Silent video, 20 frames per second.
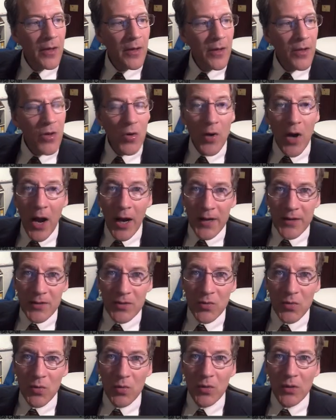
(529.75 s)
Your high
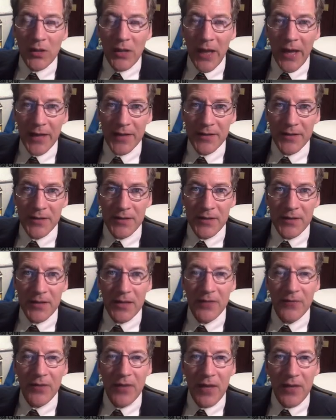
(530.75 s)
school classes
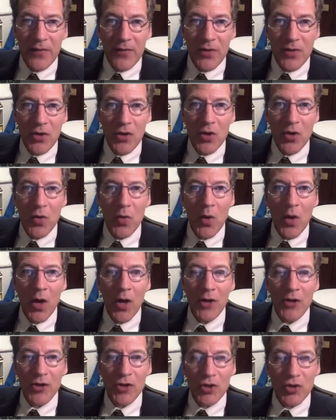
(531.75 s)
have given you
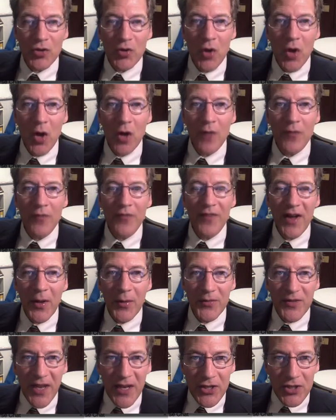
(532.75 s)
a strong
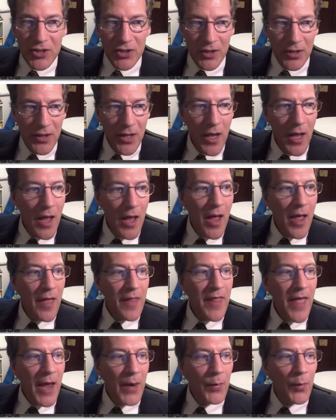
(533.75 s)
foundation
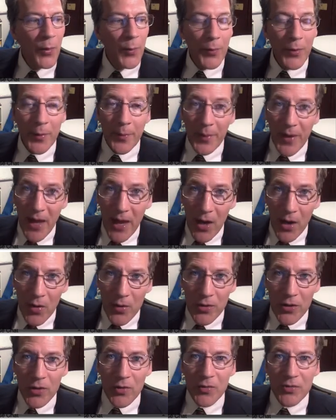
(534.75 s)
that will prepare
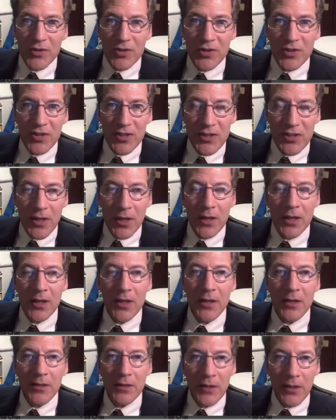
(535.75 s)
you to
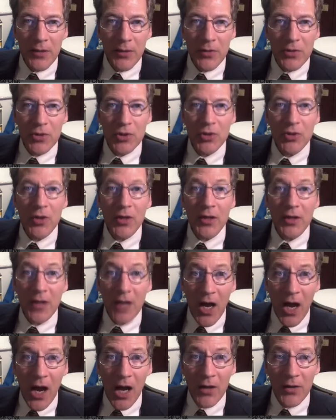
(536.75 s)
study literature at the
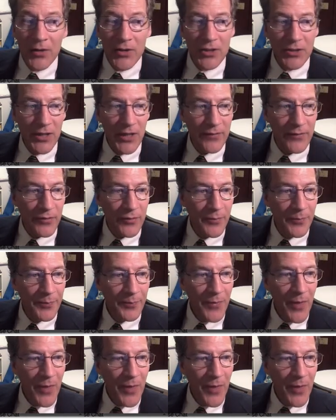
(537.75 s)
college level.